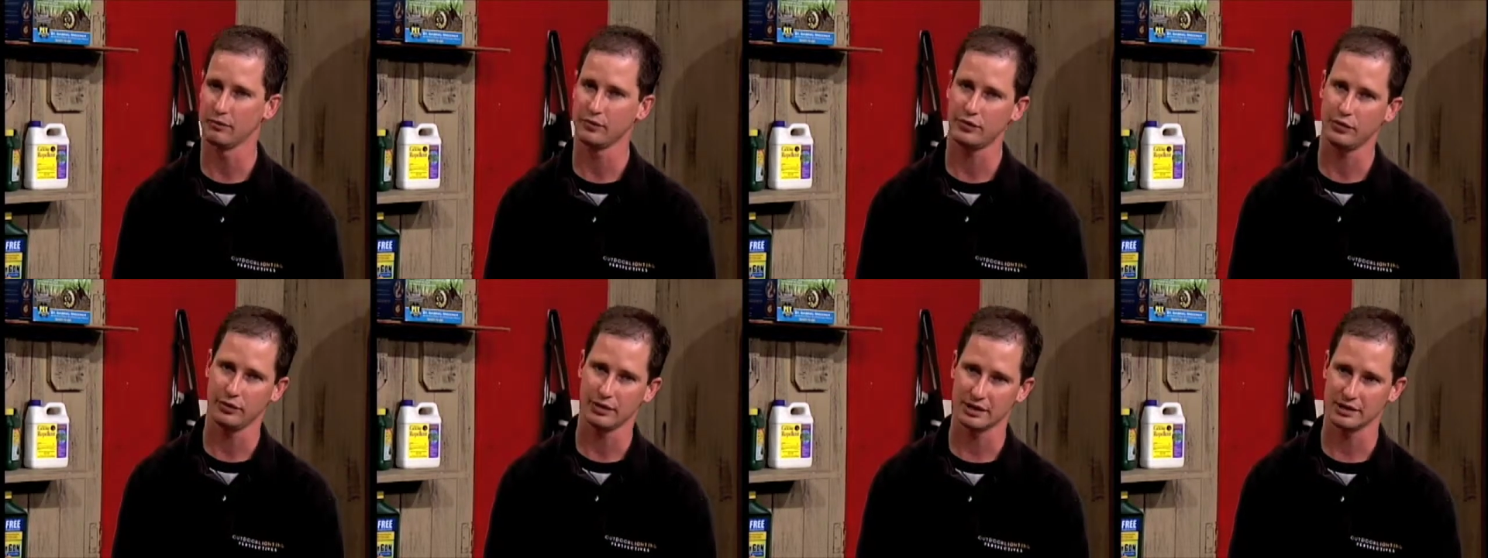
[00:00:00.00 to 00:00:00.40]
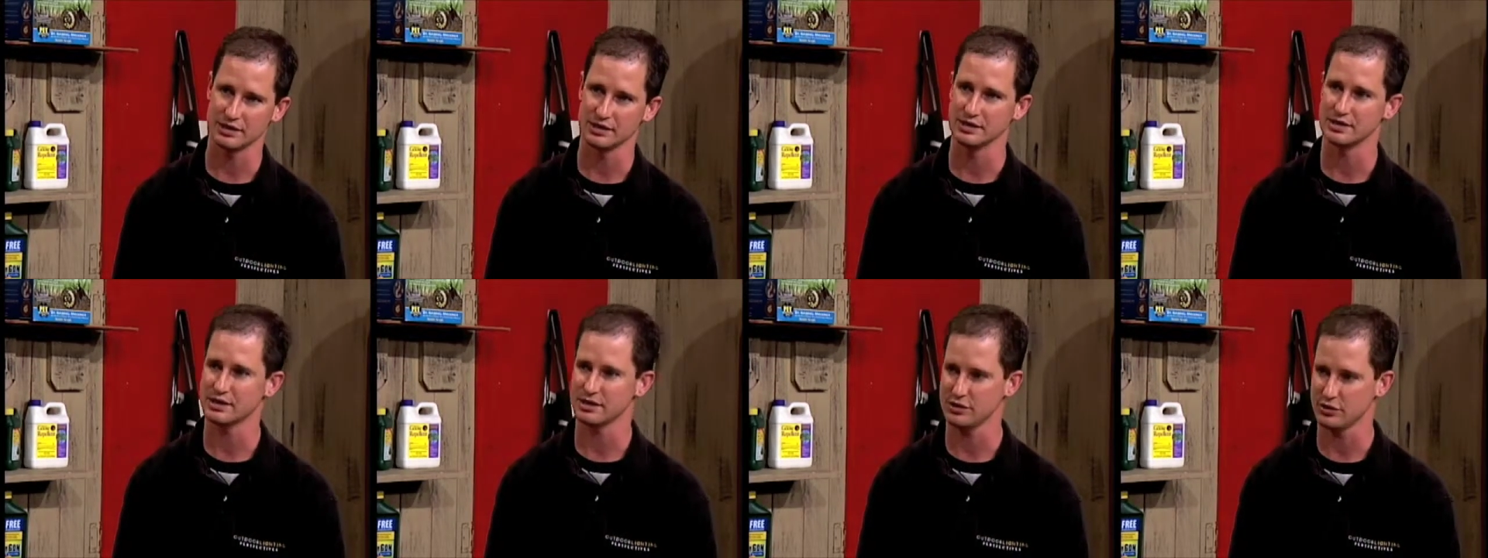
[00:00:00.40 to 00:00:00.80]
two
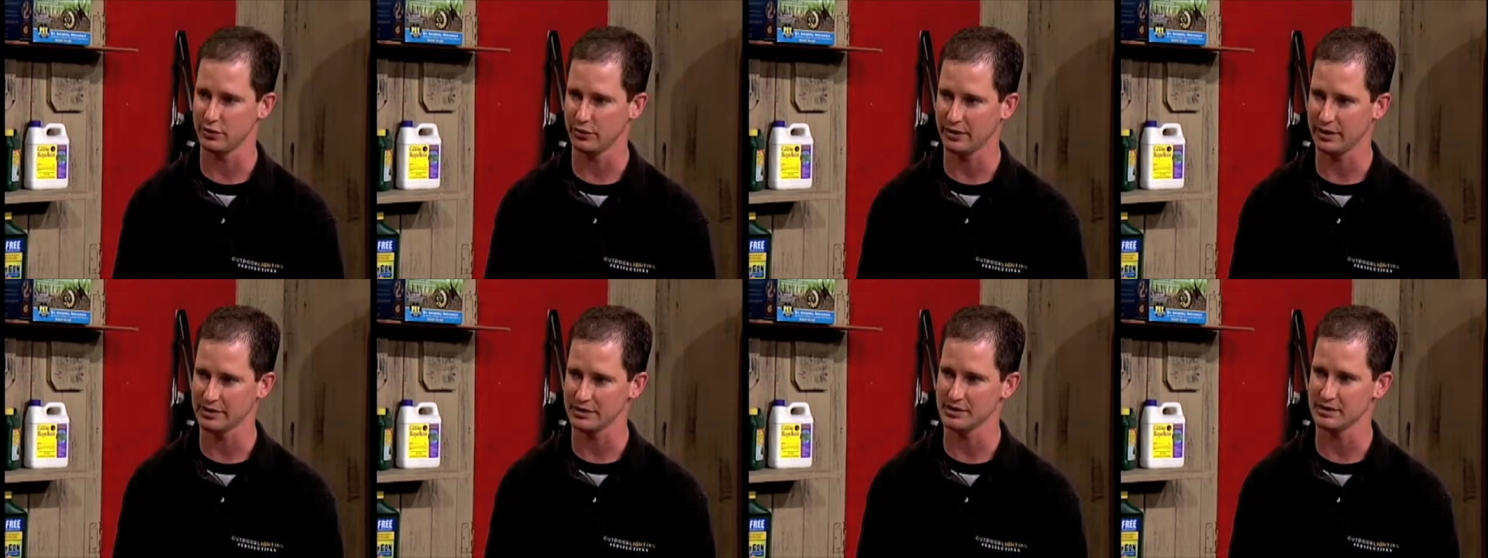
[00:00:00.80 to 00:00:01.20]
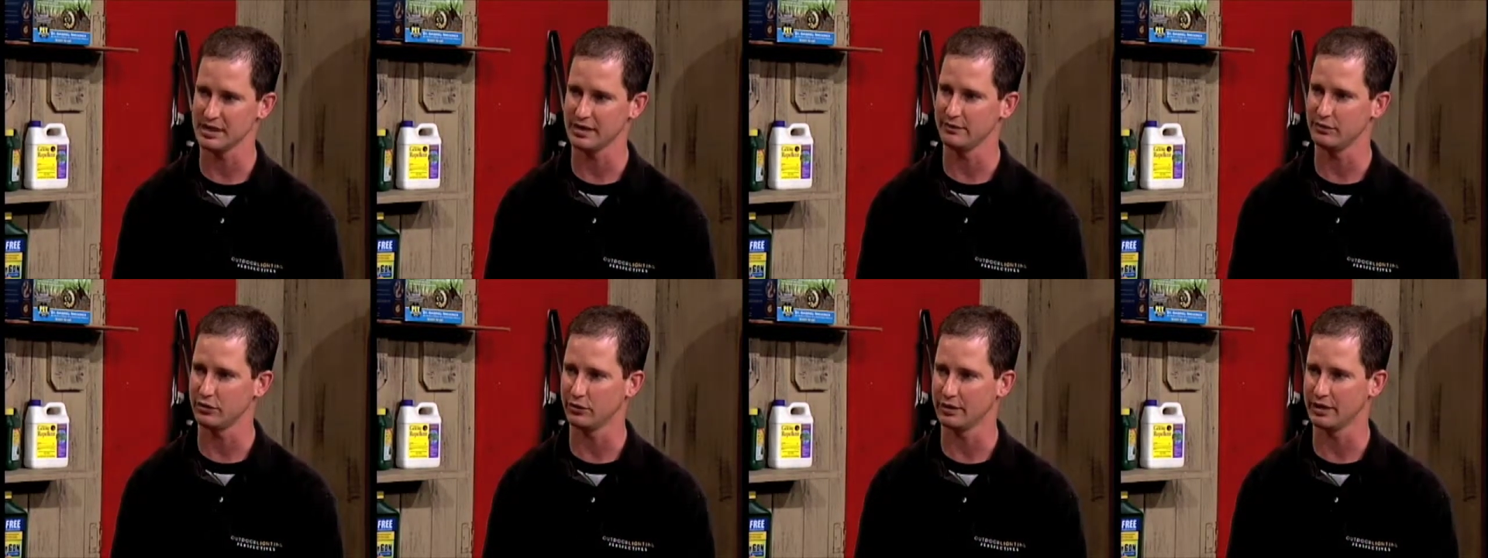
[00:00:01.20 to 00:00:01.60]
thousand six to two thousand
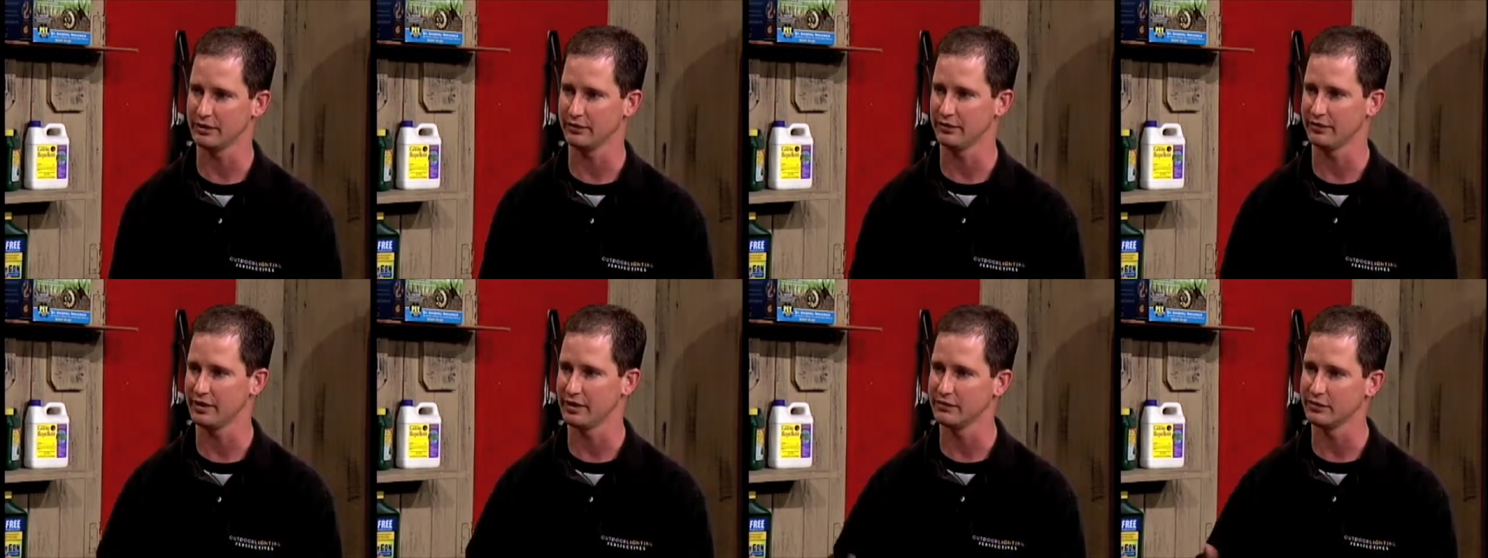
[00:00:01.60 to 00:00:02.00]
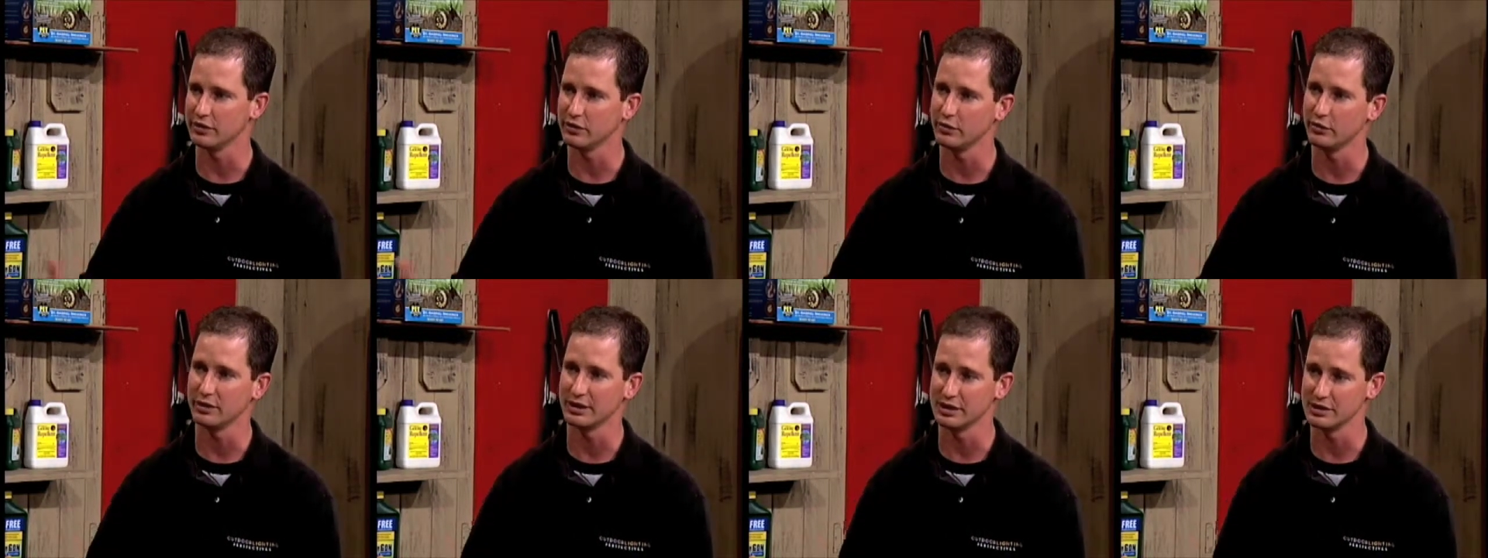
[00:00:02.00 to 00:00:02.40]
seven, two thousand seven
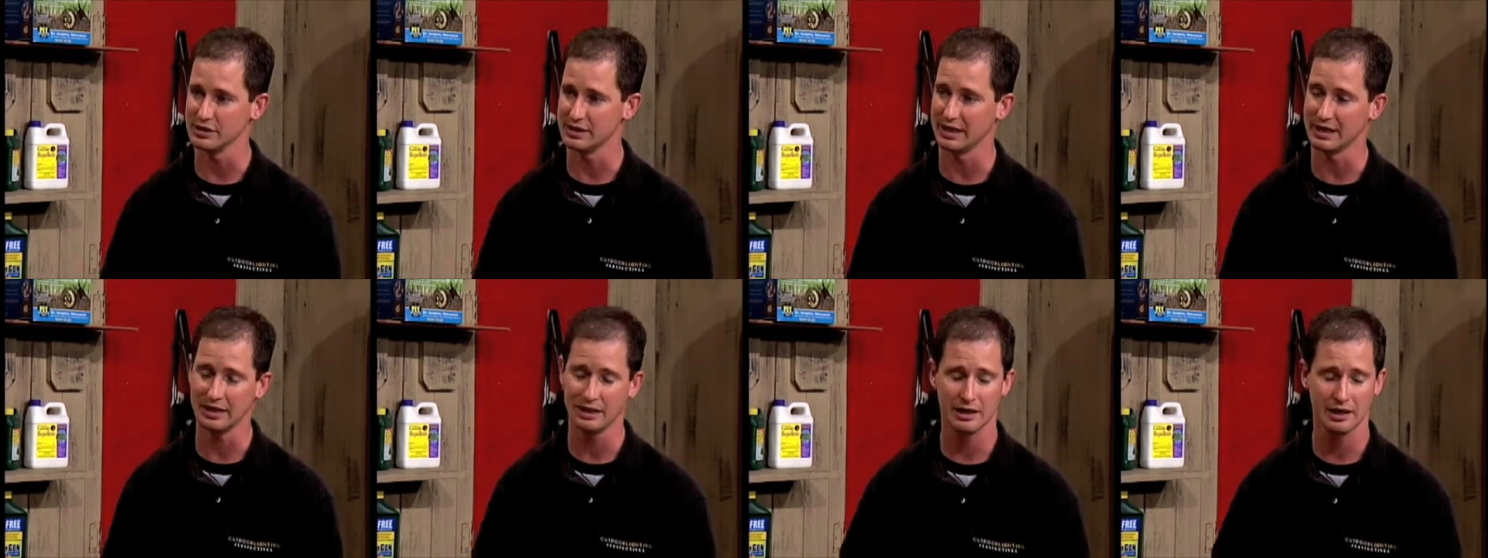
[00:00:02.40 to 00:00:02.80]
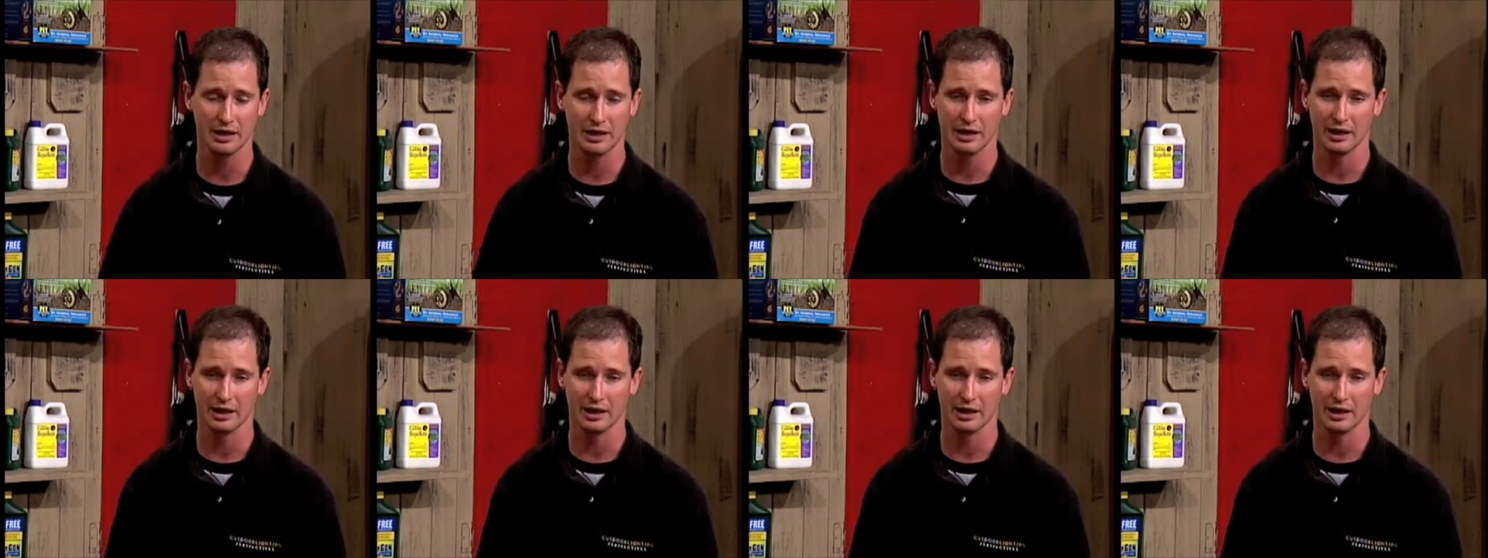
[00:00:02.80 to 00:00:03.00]
to two thousand eight,